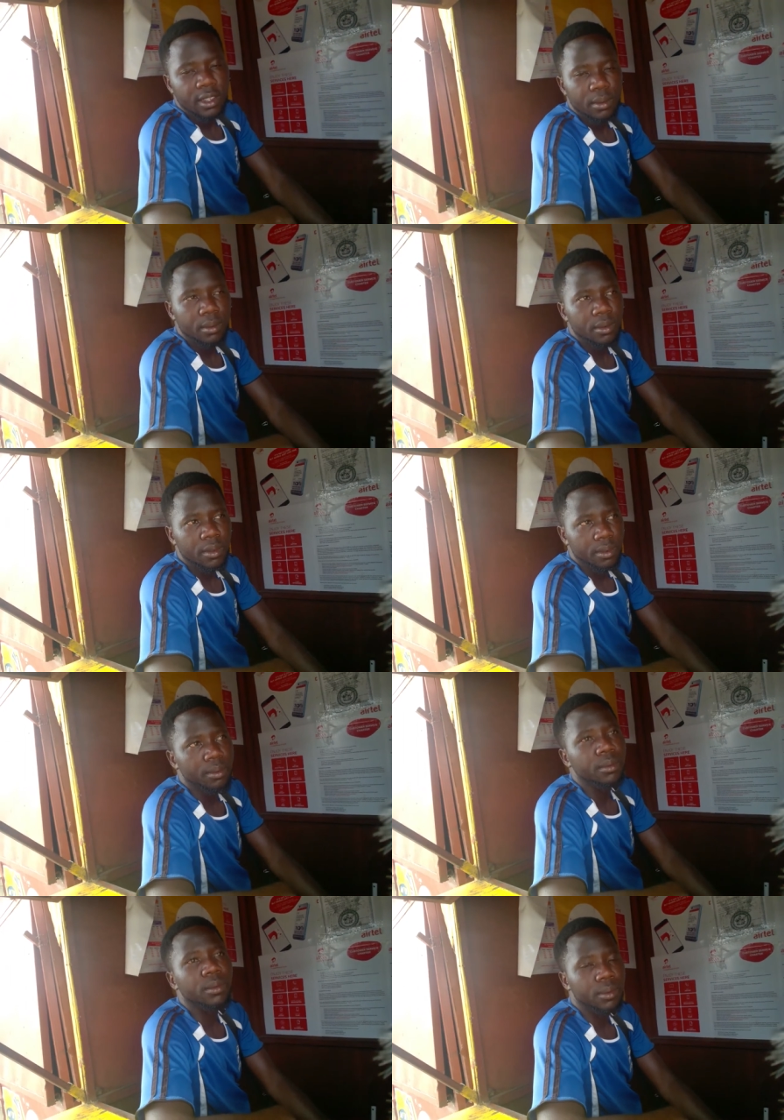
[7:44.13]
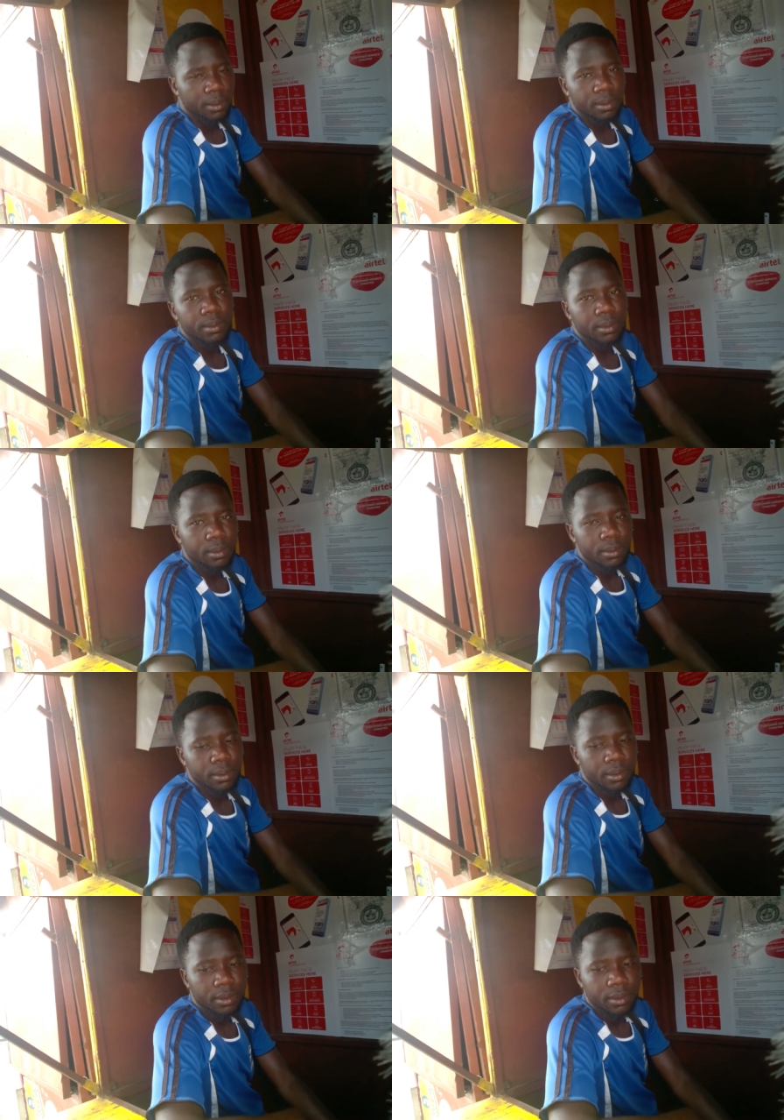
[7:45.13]
Oh, so somebody just
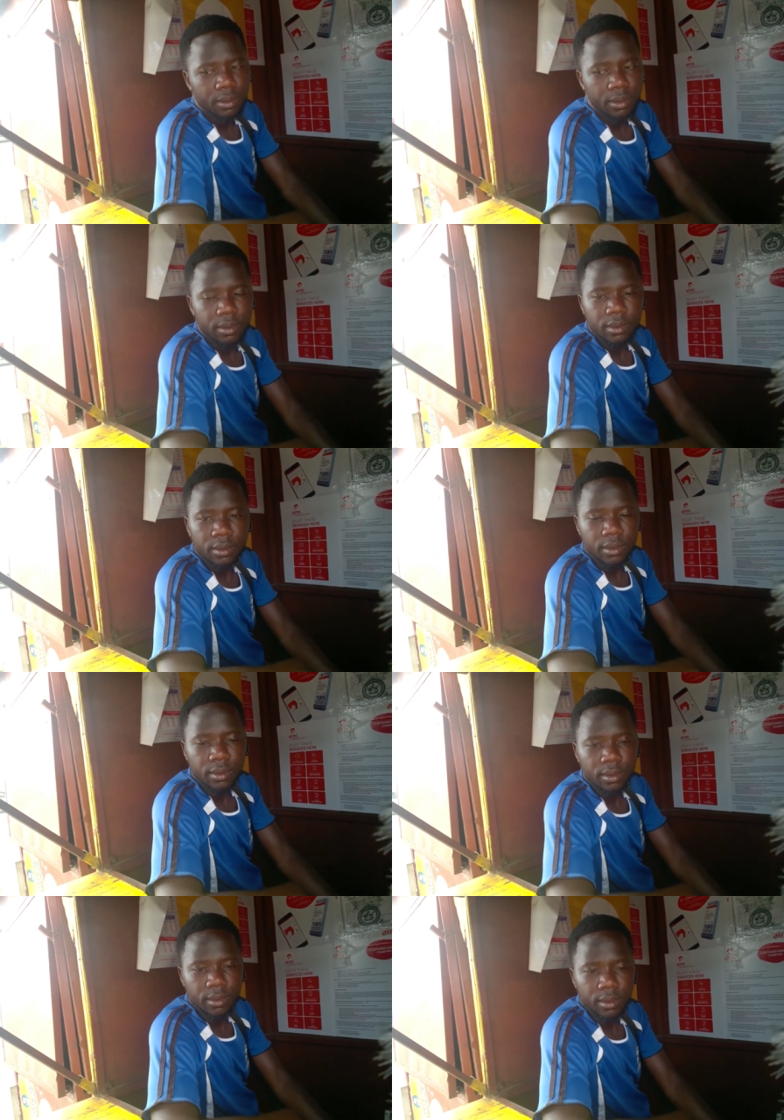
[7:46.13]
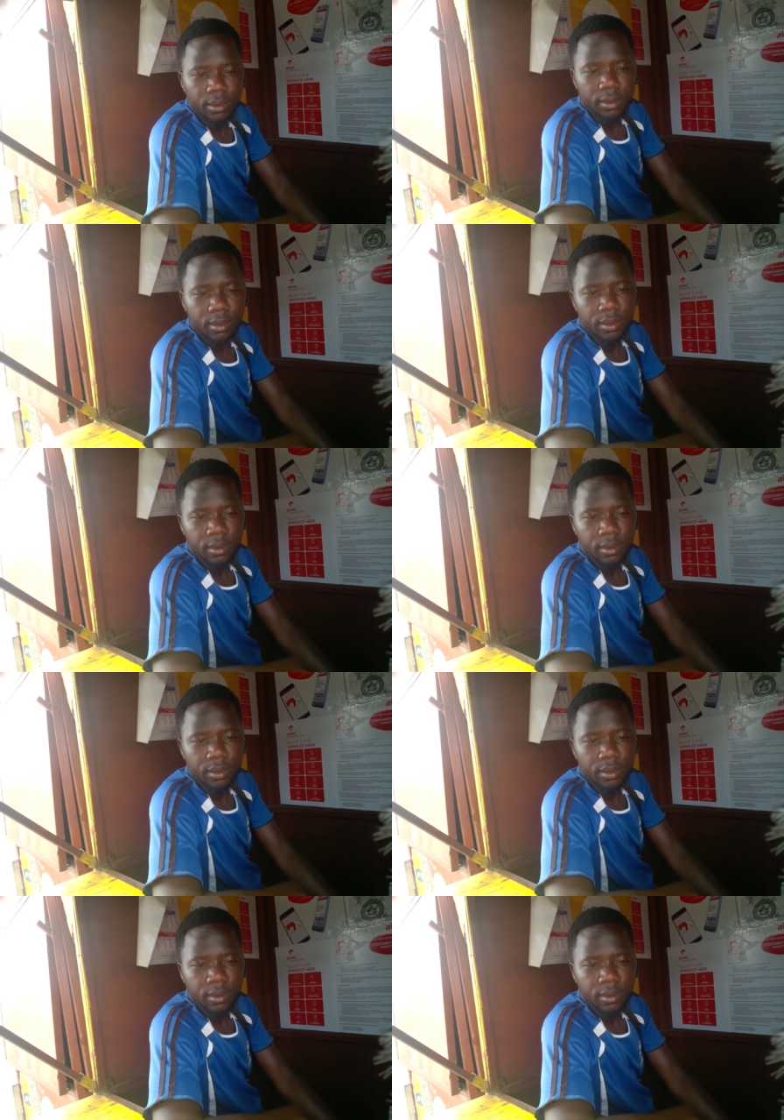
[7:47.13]
comes, give you 100 kwacha,